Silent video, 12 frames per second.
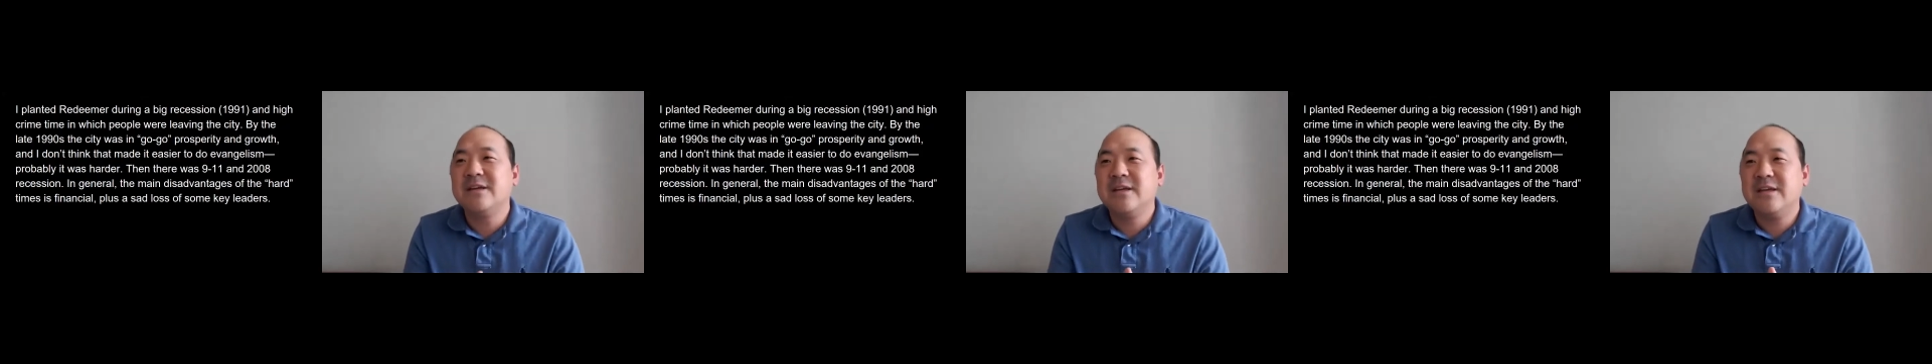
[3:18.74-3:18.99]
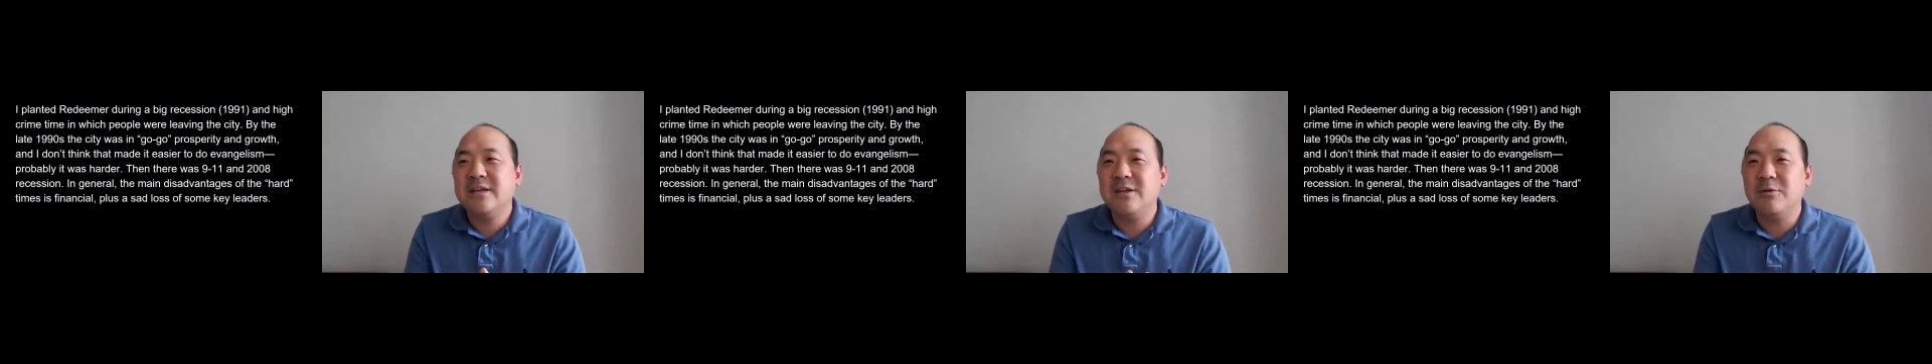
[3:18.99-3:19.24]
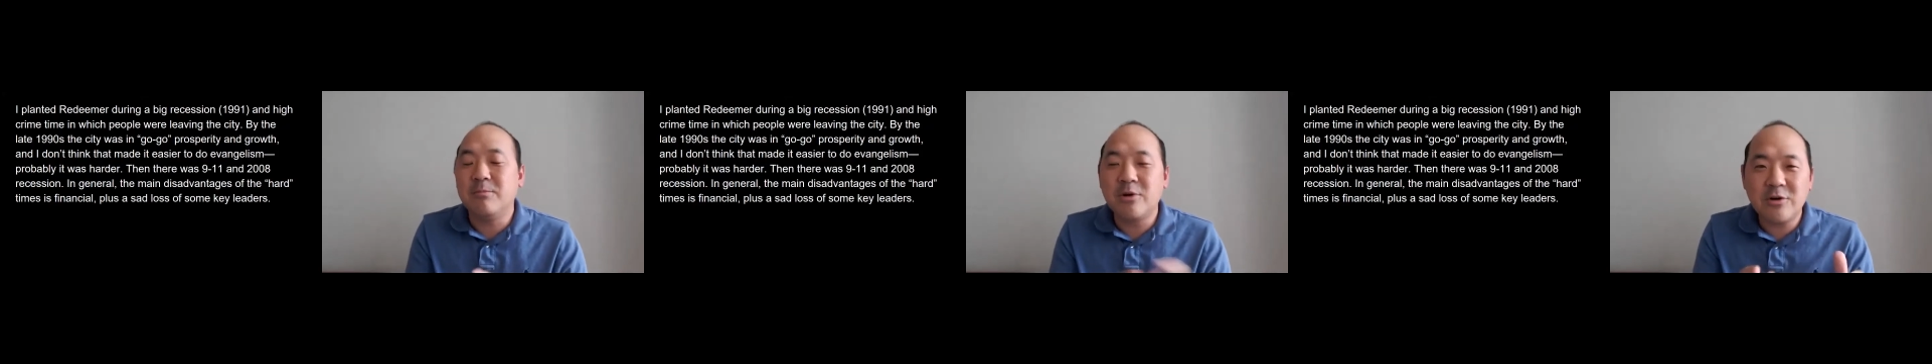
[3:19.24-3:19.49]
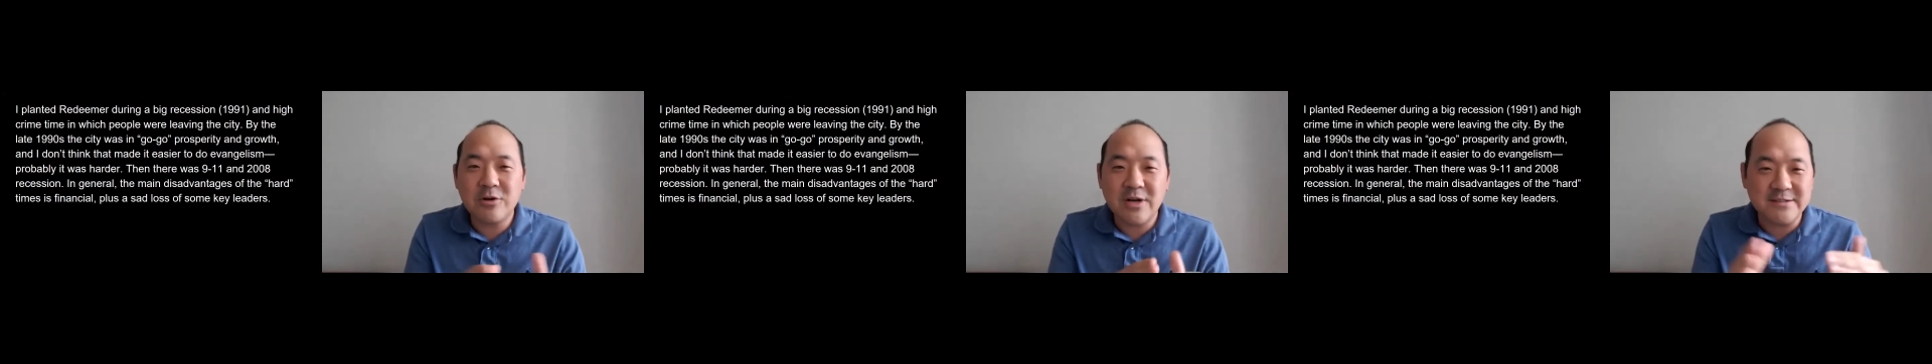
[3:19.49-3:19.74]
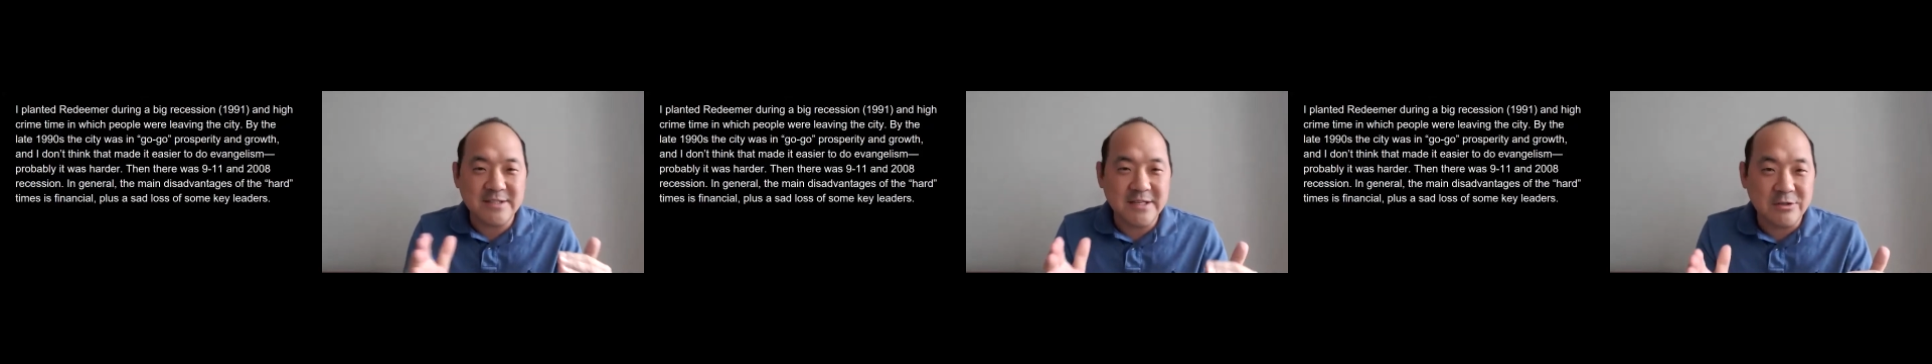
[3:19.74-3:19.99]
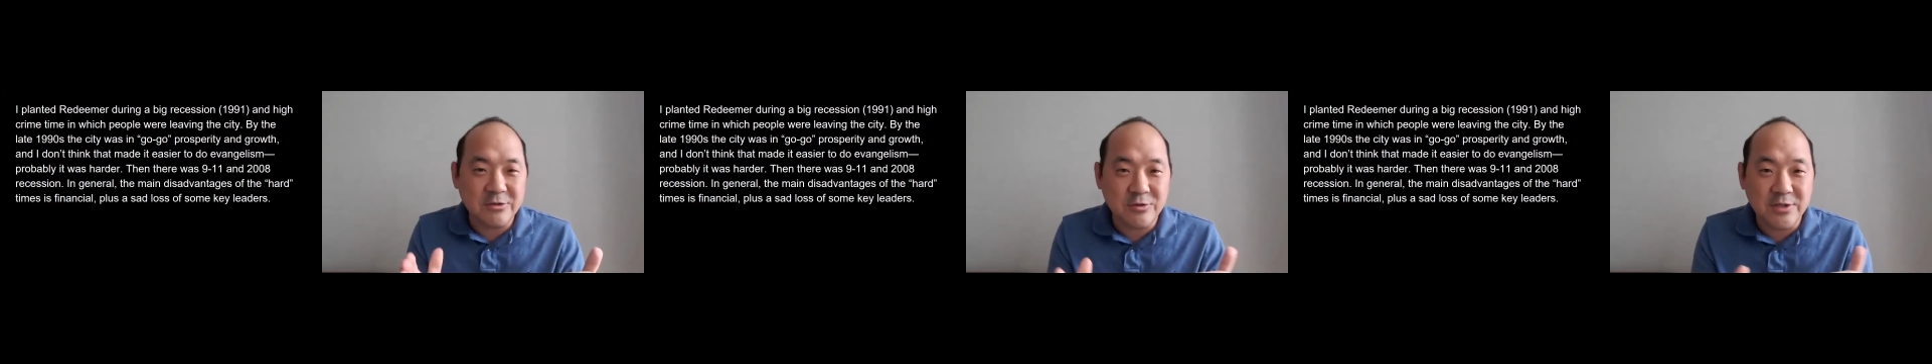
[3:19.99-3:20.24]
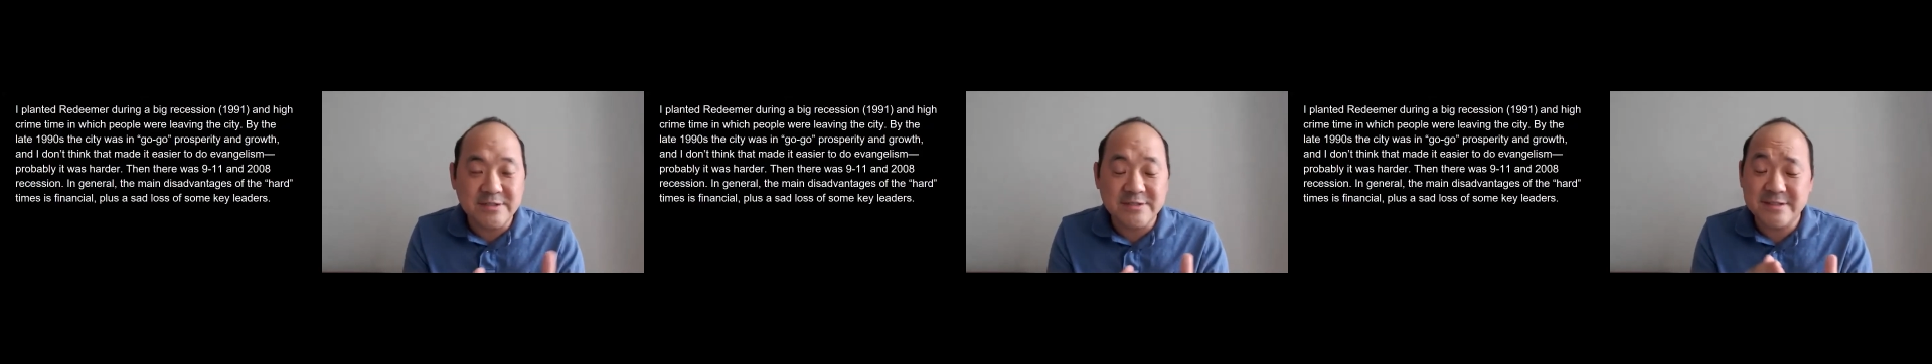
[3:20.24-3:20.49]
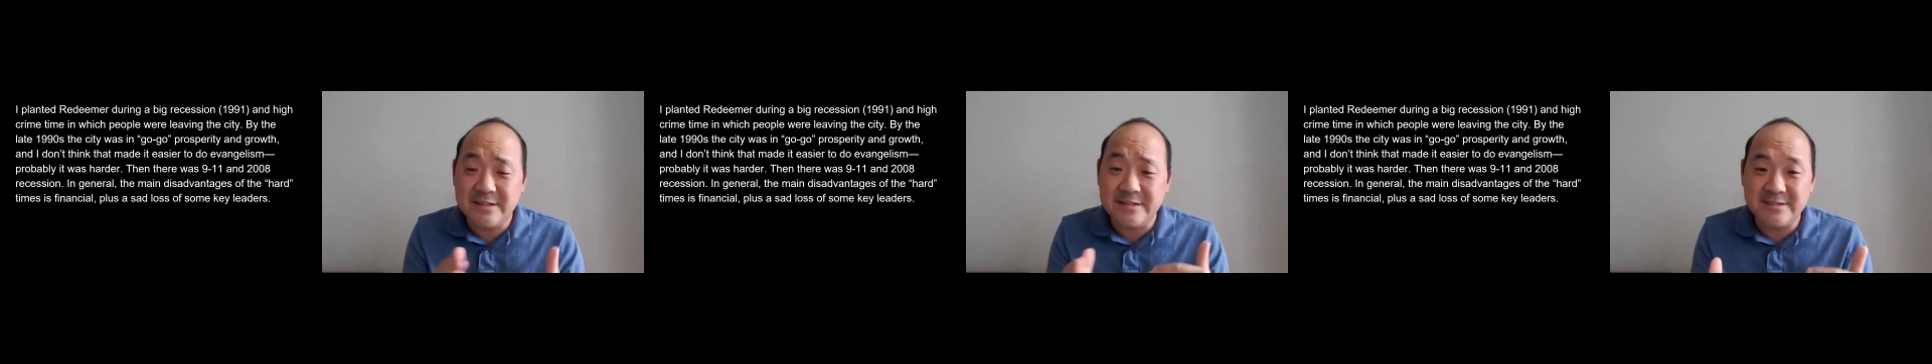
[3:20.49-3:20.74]
murder has increased
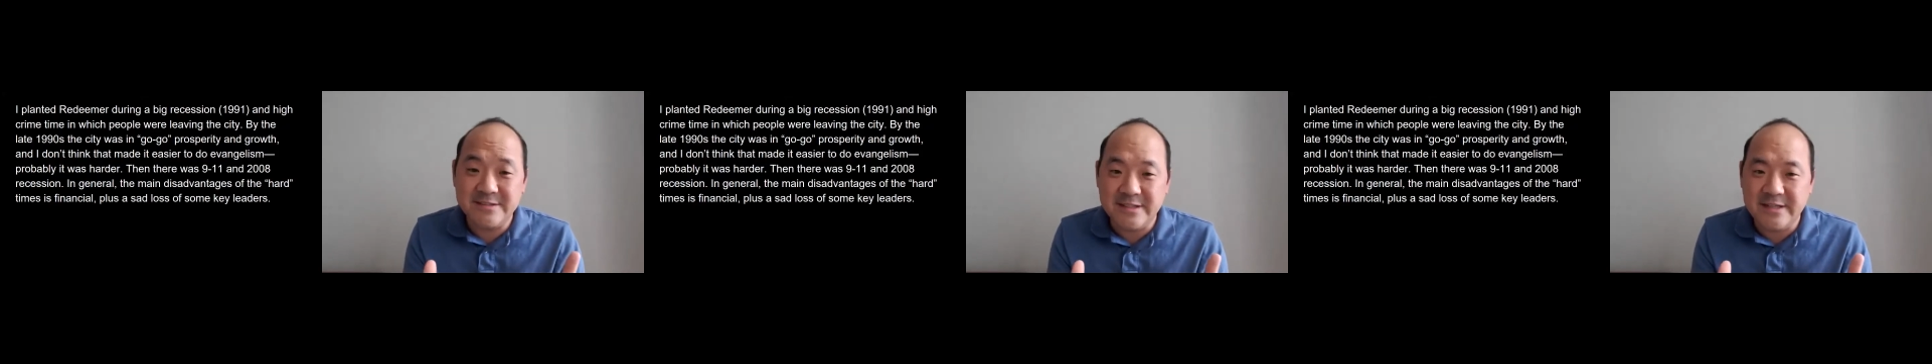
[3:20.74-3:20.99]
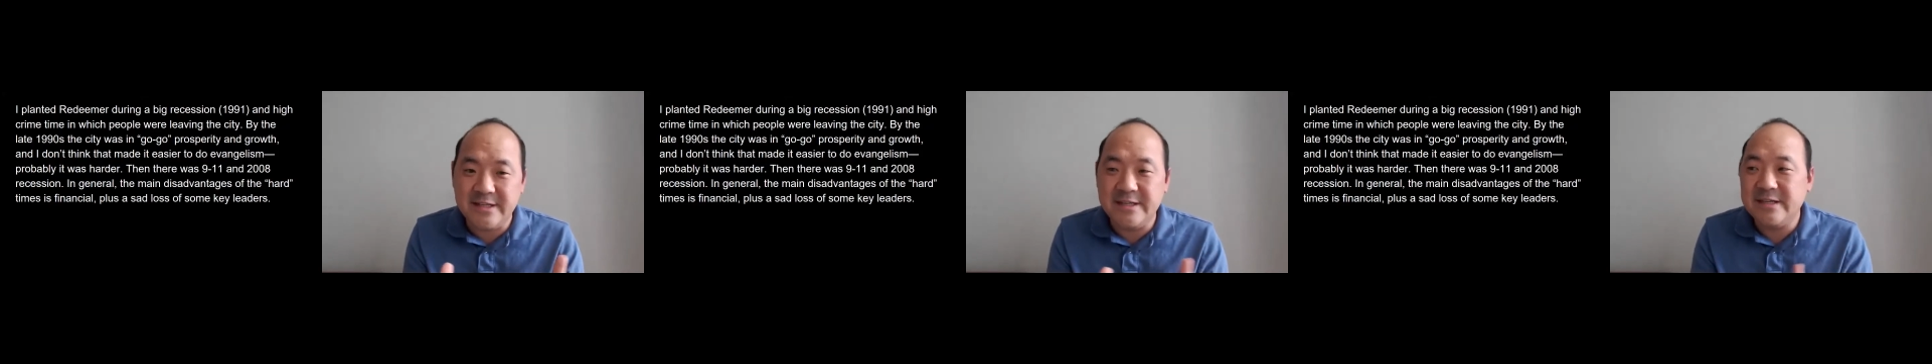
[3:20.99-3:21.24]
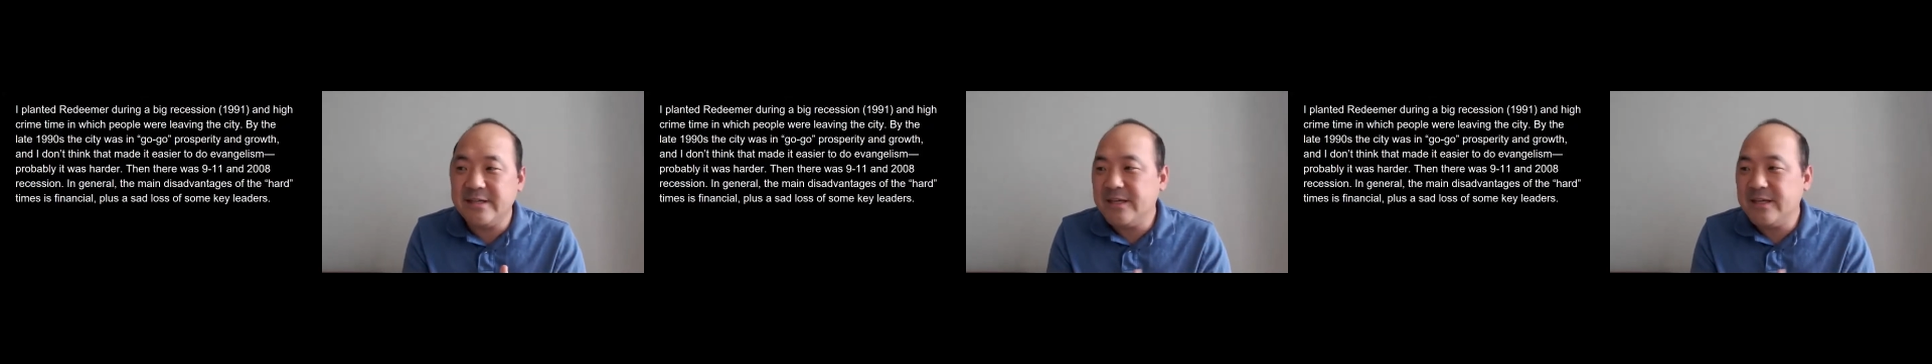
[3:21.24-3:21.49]
in the city,